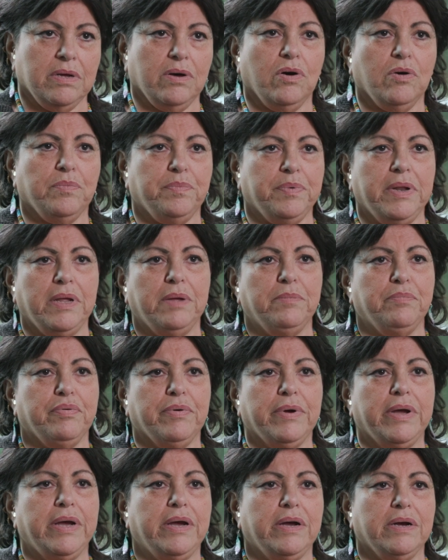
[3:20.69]
opening
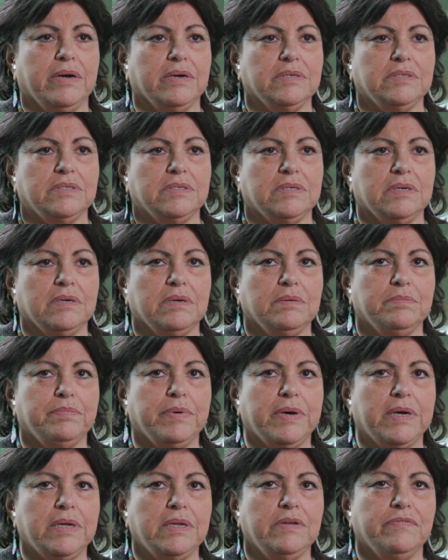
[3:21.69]
prayers.
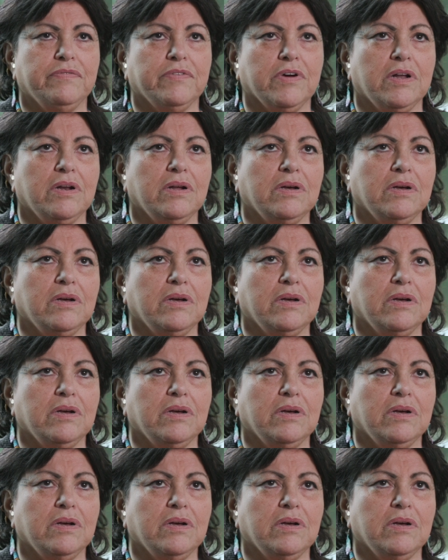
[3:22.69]
But you've got